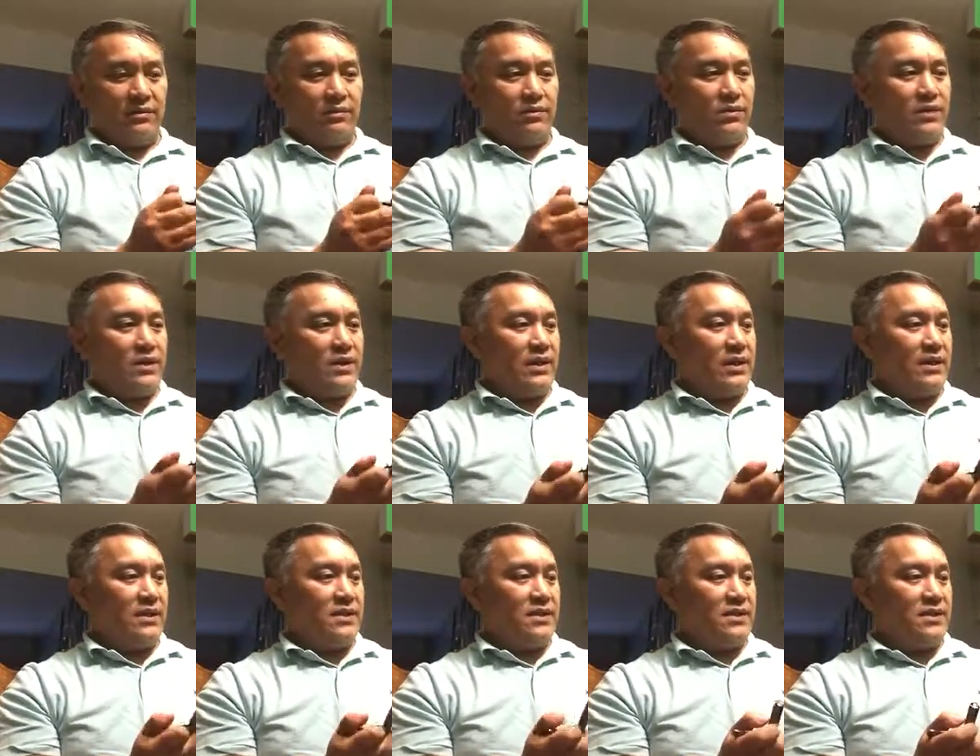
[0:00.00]
what
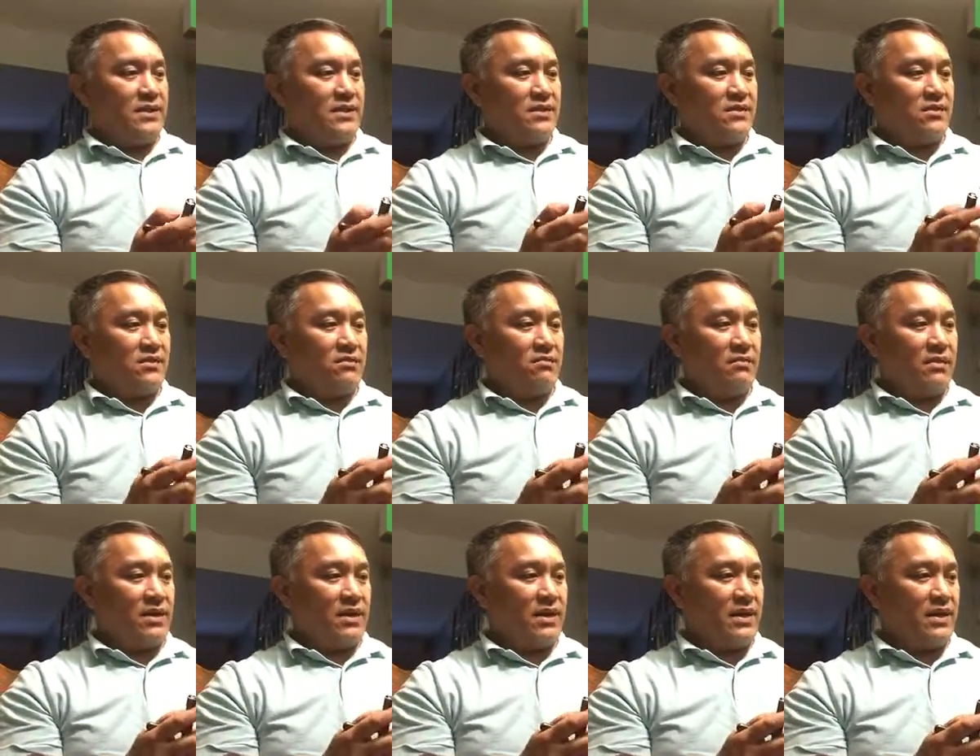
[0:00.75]
I did to
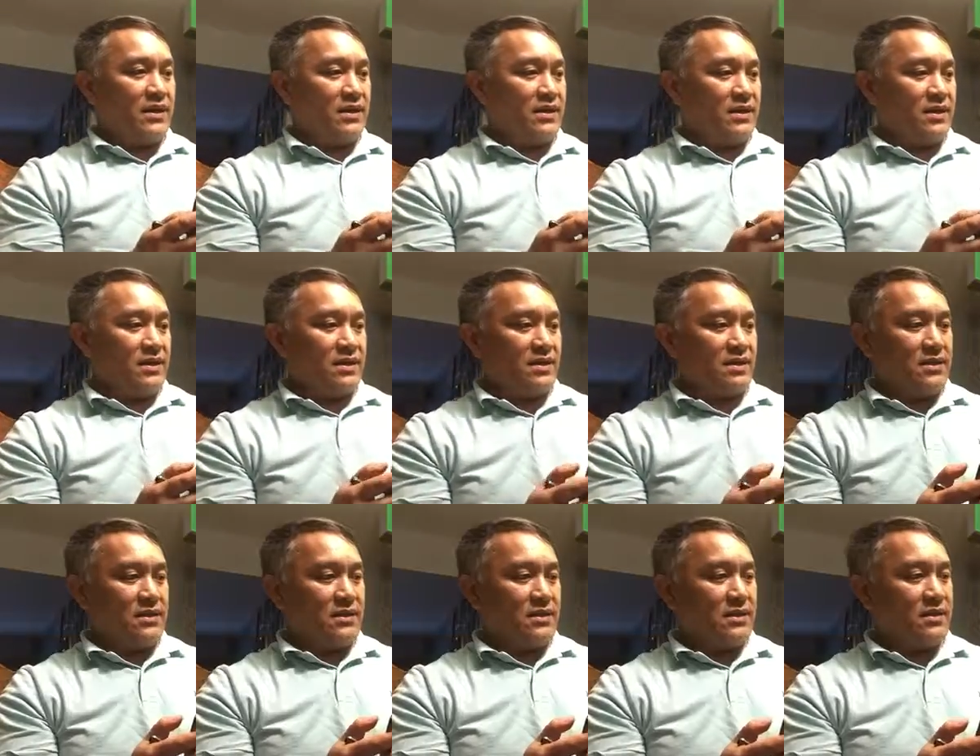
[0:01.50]
mine
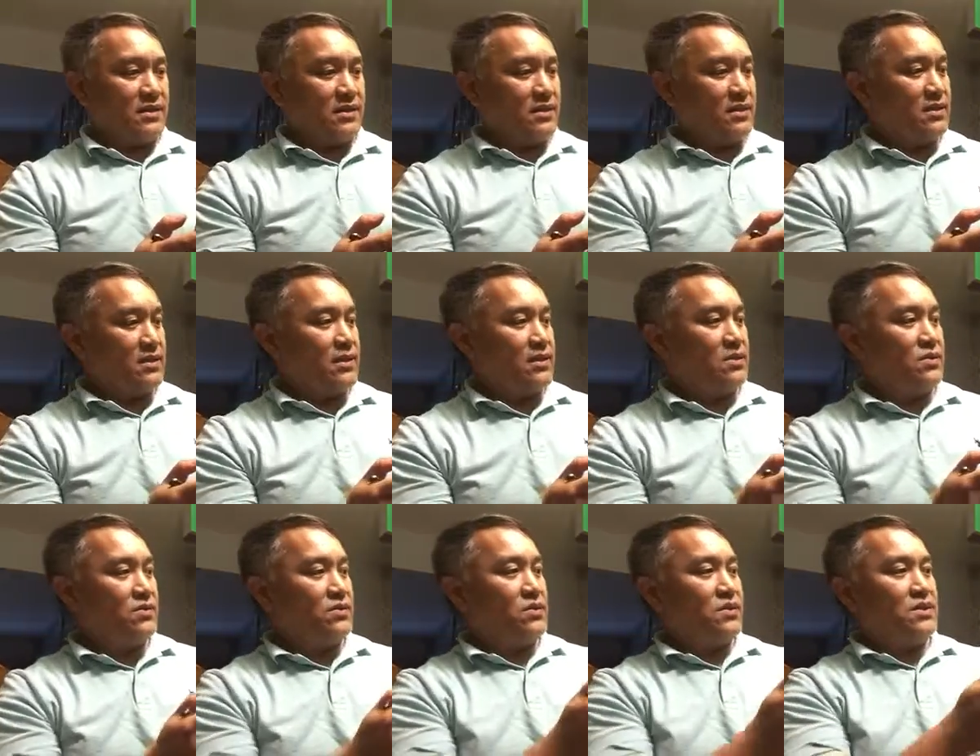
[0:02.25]
is,
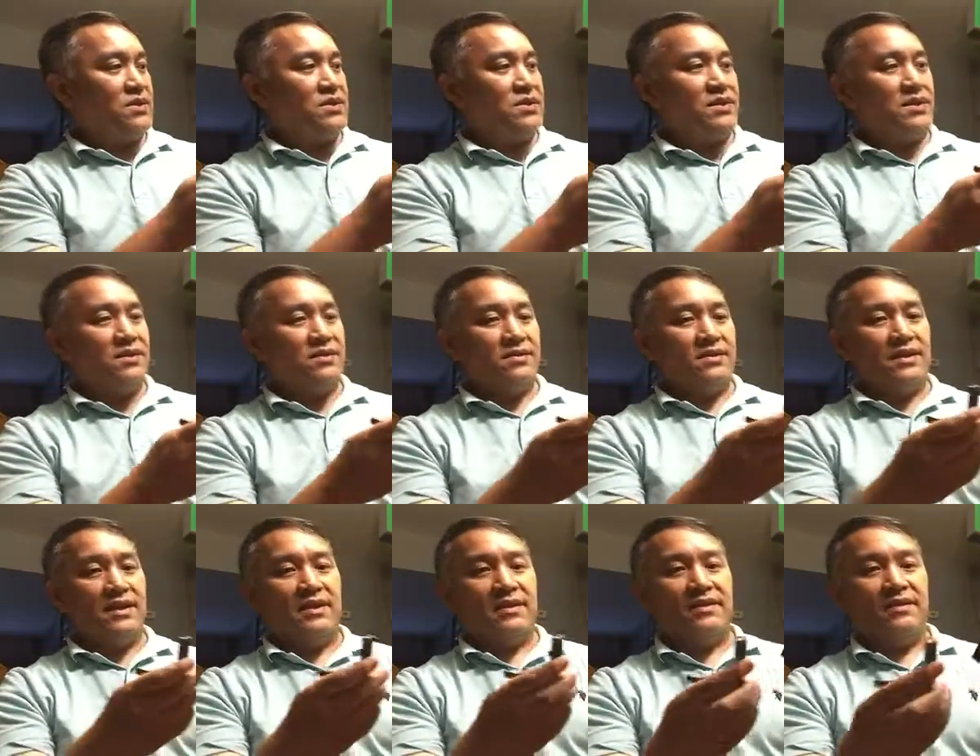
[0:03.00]
as you can see,
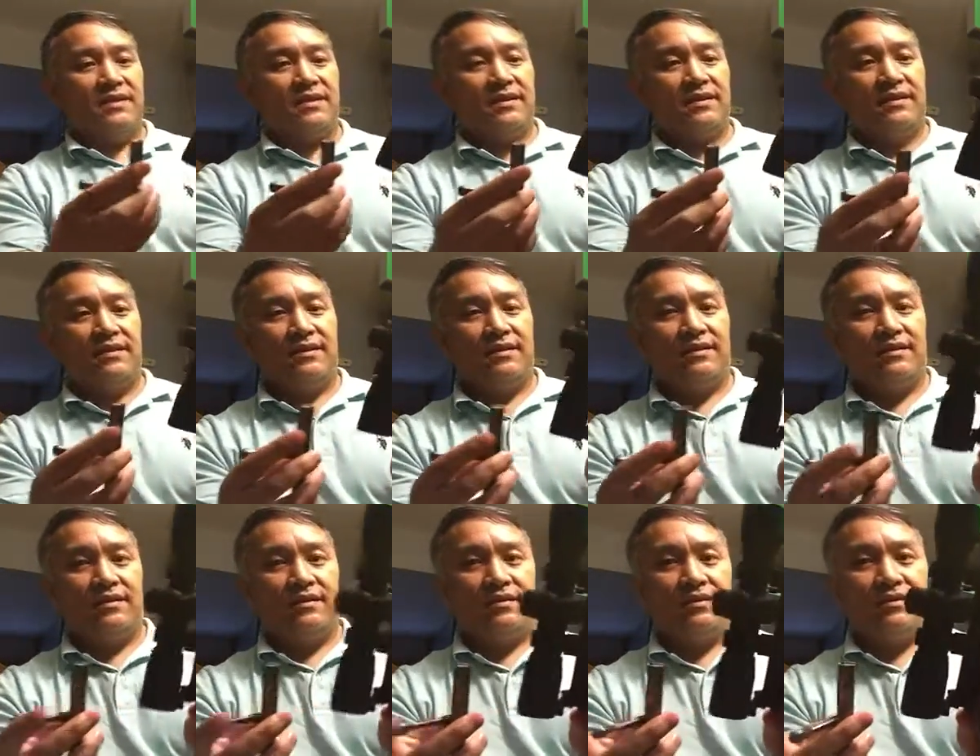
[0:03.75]
there's nothing in
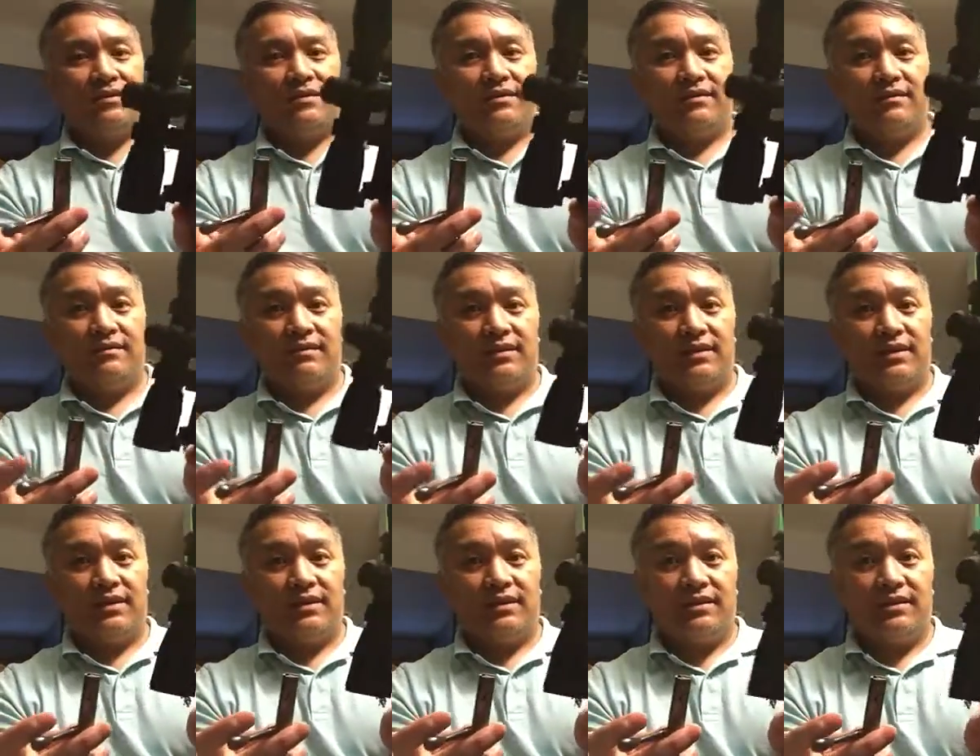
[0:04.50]
there.
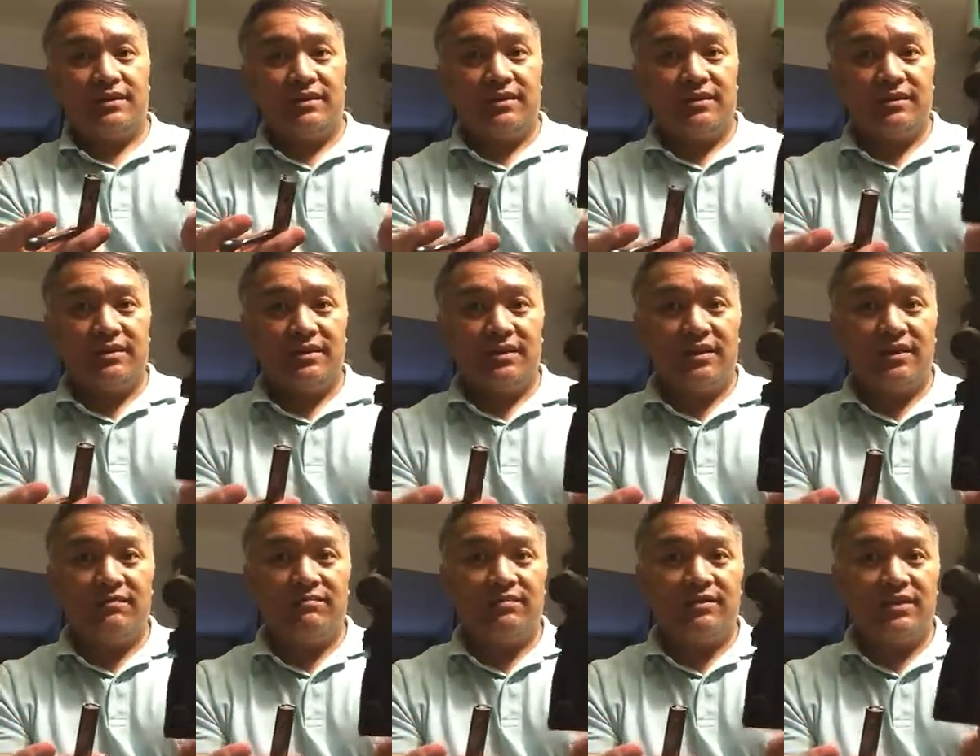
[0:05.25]
Okay,
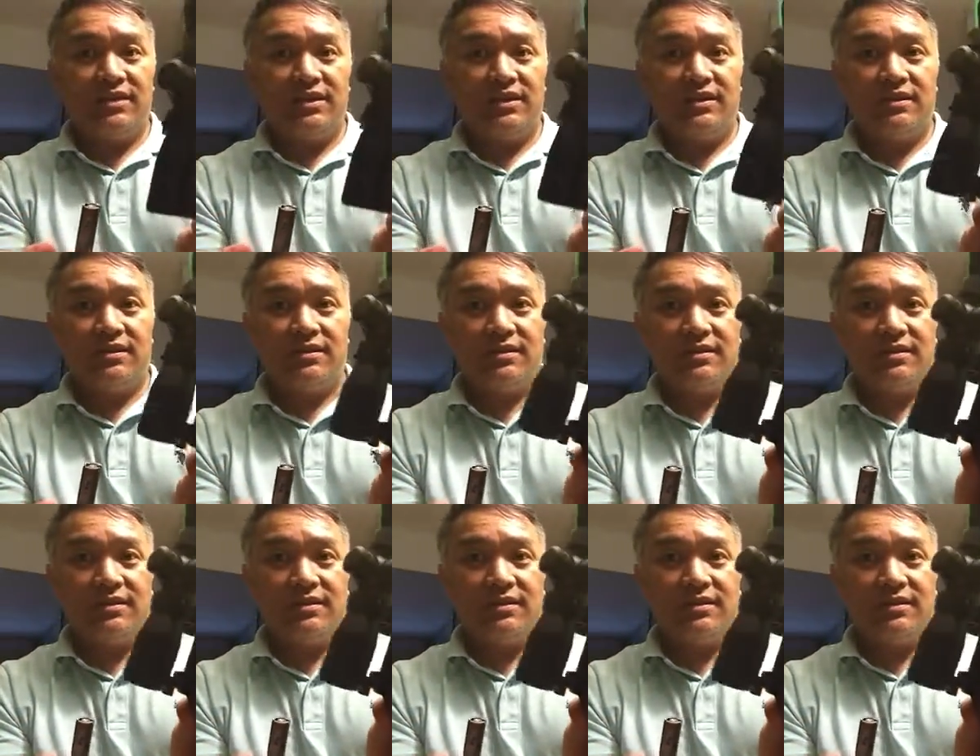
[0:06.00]
empty.